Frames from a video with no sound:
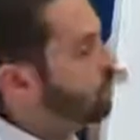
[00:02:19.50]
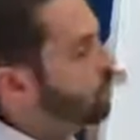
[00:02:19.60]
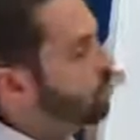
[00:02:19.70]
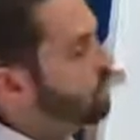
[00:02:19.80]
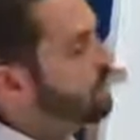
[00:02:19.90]

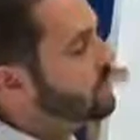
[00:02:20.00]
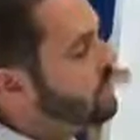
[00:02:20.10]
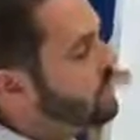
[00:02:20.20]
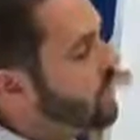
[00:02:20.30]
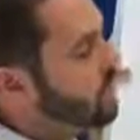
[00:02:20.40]
Only
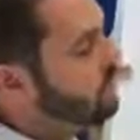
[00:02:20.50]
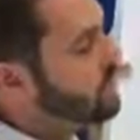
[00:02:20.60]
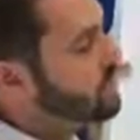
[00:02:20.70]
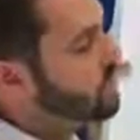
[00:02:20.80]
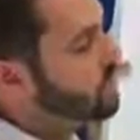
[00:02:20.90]

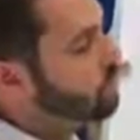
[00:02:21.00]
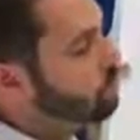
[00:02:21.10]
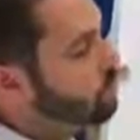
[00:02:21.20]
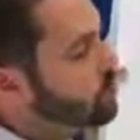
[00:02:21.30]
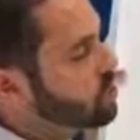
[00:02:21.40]

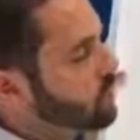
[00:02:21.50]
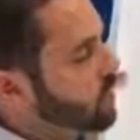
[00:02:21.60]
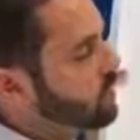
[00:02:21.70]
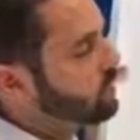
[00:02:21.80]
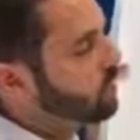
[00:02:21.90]

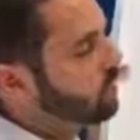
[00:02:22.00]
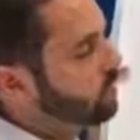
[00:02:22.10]
17%